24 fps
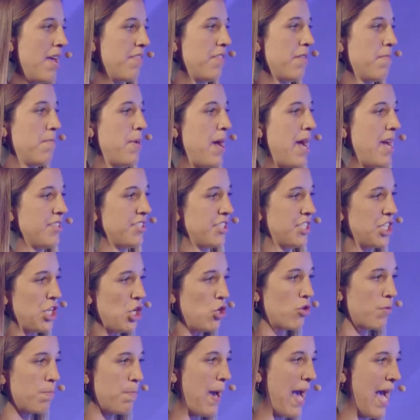the best
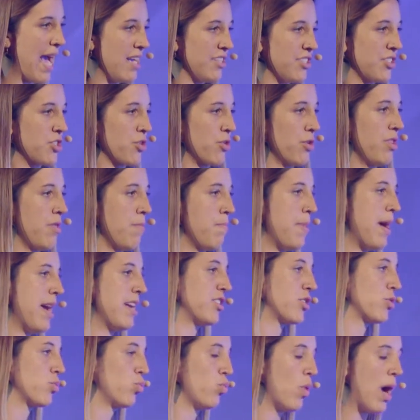youth pastor or the
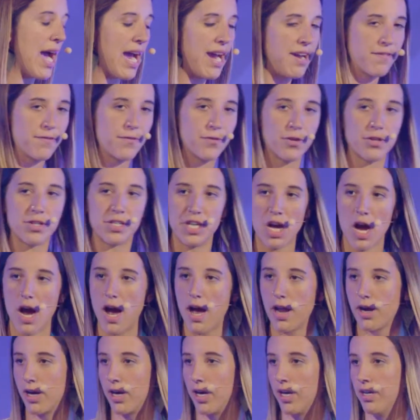best wife or
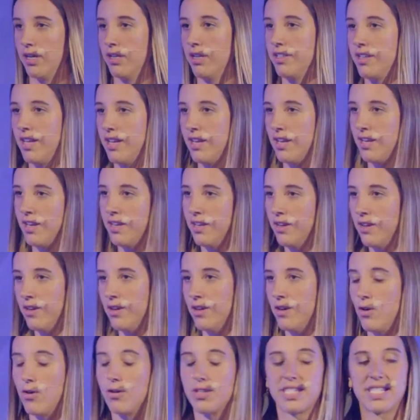daughter
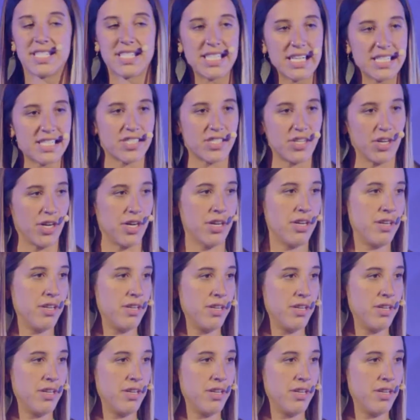or sister,